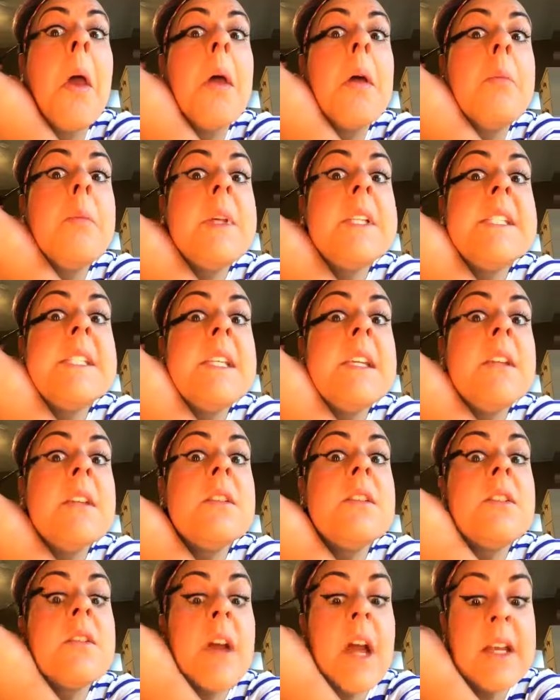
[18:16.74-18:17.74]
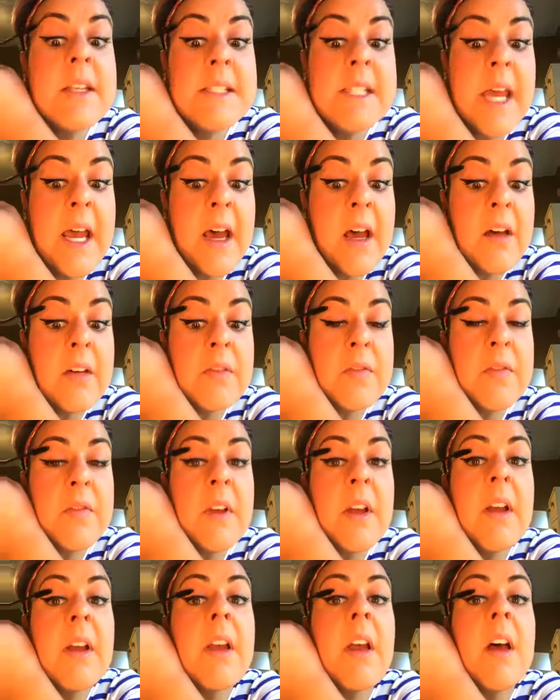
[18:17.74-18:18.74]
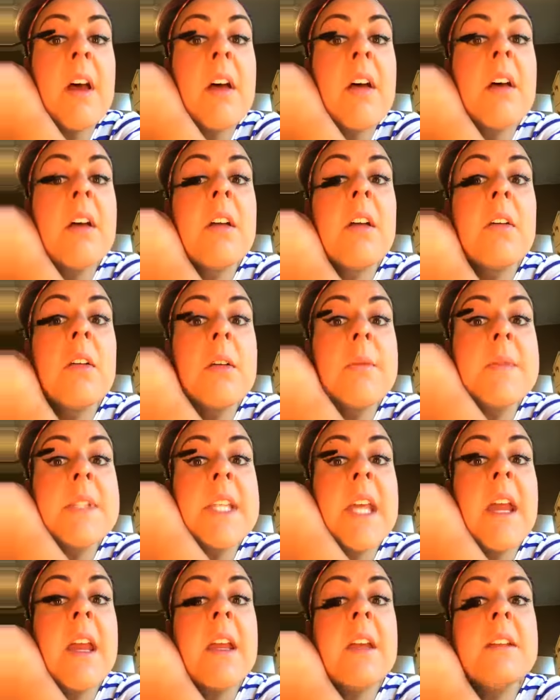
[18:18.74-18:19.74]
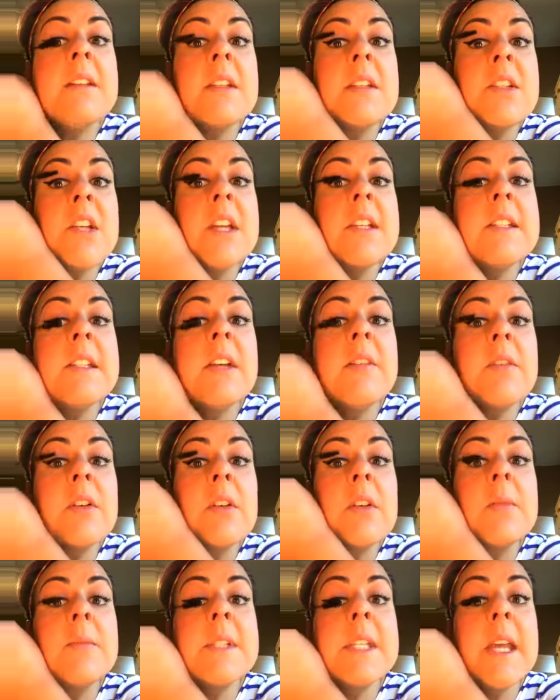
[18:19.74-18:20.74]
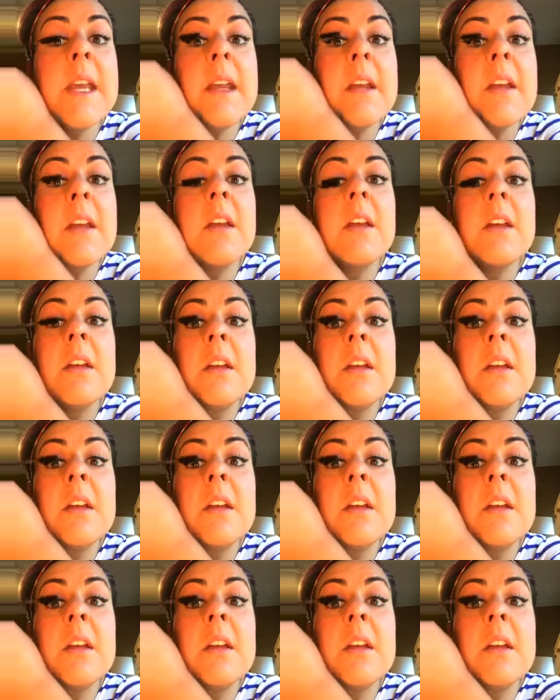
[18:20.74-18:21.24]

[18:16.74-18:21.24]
Misty, did you guys have a groom's cake? Did Jason have a groom's cake?